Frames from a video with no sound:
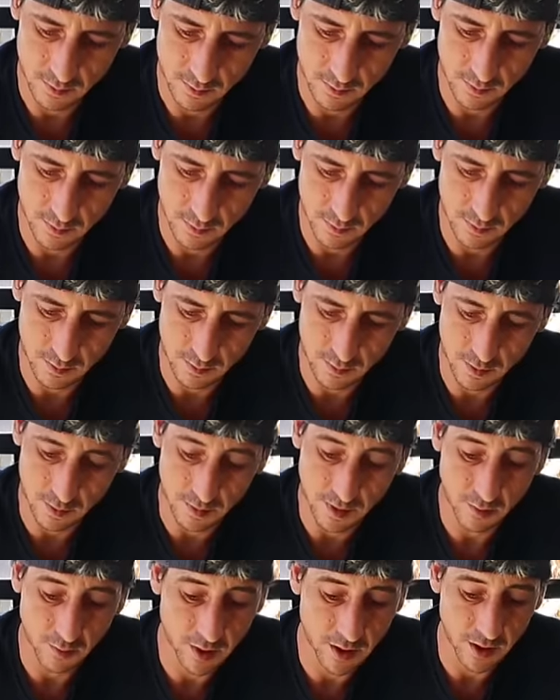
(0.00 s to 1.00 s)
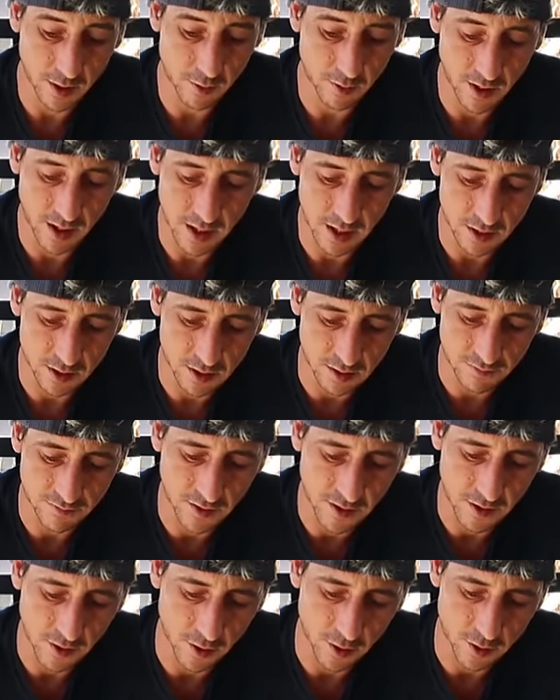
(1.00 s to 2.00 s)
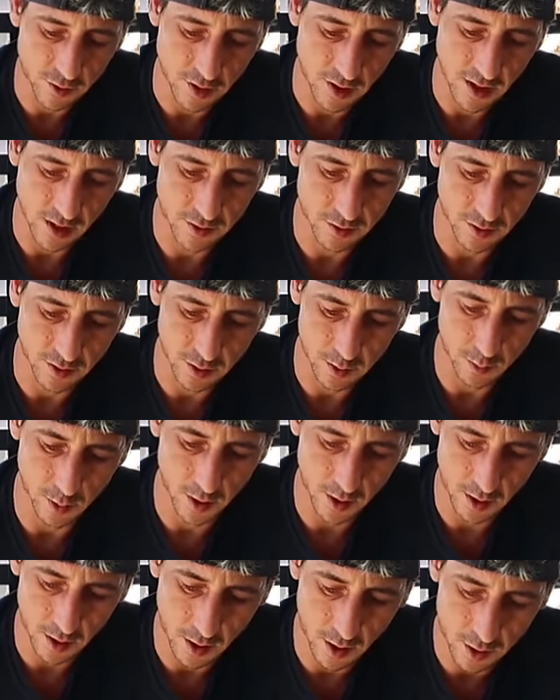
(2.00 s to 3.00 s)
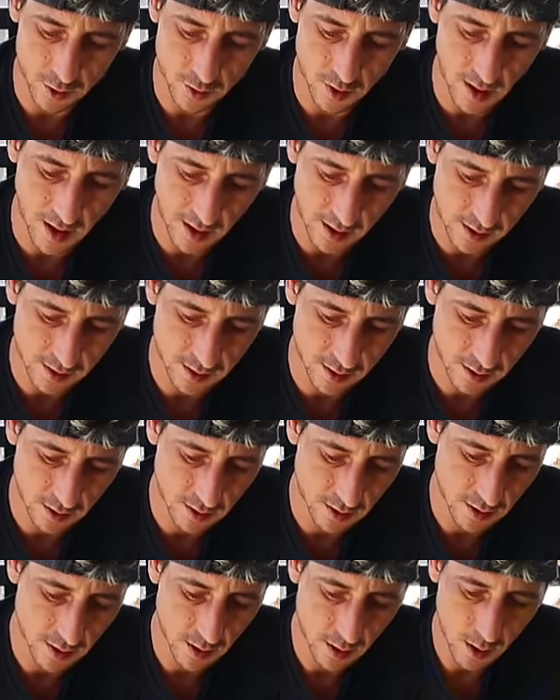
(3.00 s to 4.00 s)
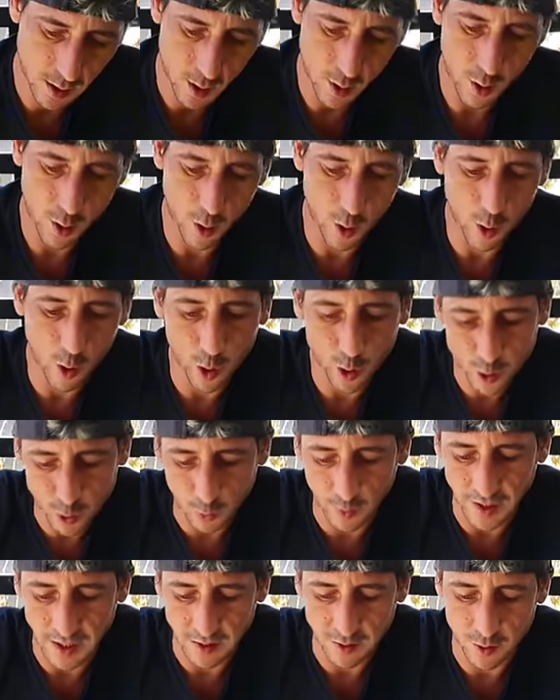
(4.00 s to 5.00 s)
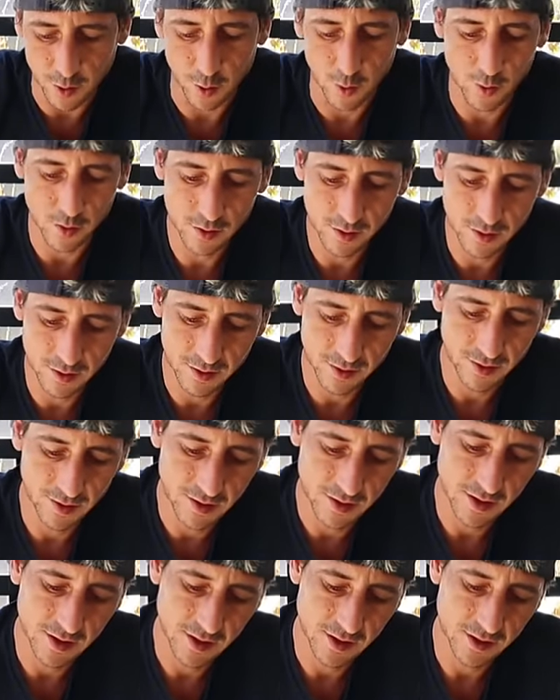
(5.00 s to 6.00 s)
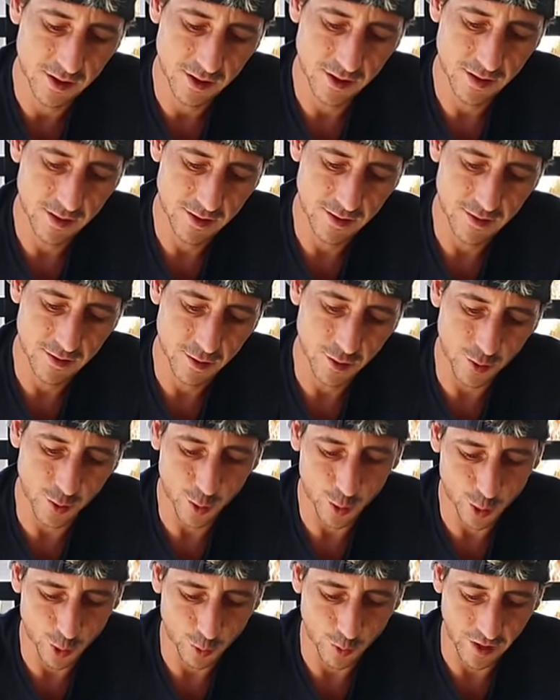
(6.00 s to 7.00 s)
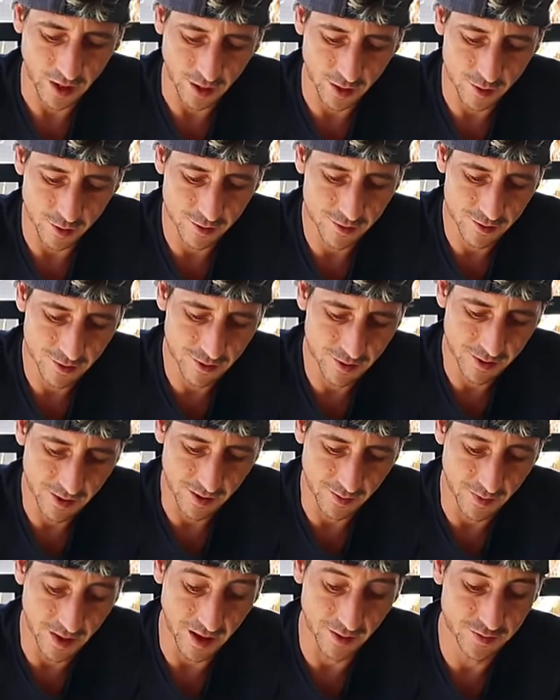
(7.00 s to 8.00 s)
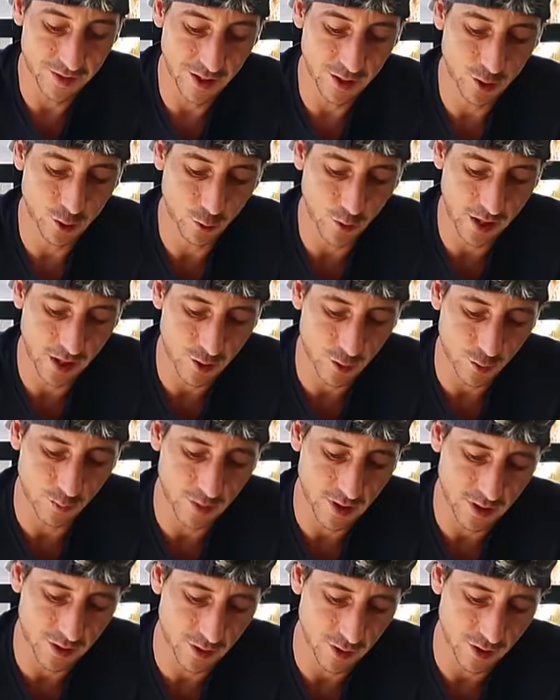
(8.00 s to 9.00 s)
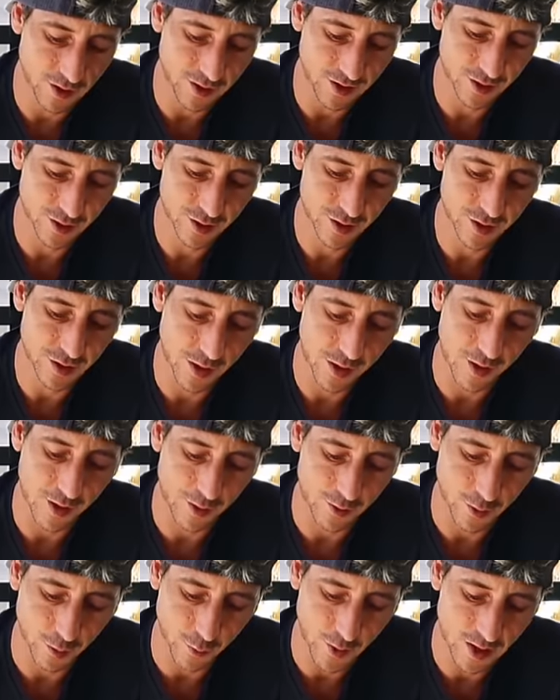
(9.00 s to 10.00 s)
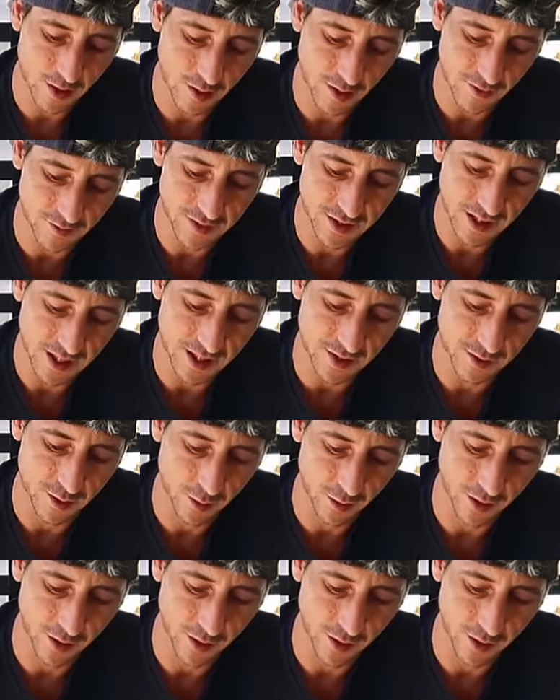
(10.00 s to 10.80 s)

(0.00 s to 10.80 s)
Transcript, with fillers: It would be really great is to find 100x on this book. 100x or Twinkle or Twinkle. But I've seen Twinkle, the star, the winnow, I've seen it